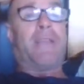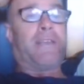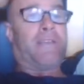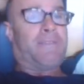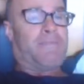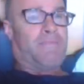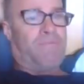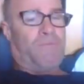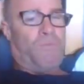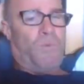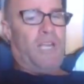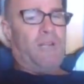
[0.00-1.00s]
think
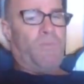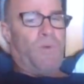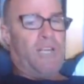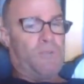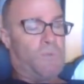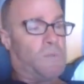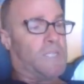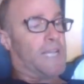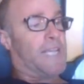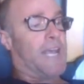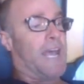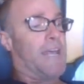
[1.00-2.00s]
Weeders was
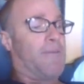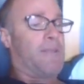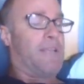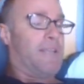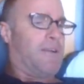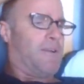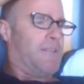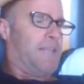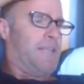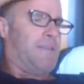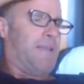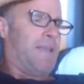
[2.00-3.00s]
okay. I think
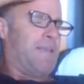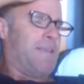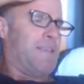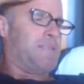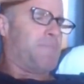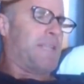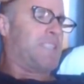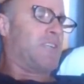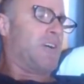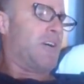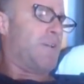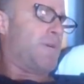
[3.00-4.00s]
he spent
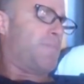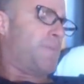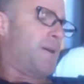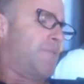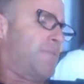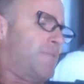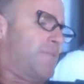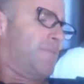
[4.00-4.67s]
time on both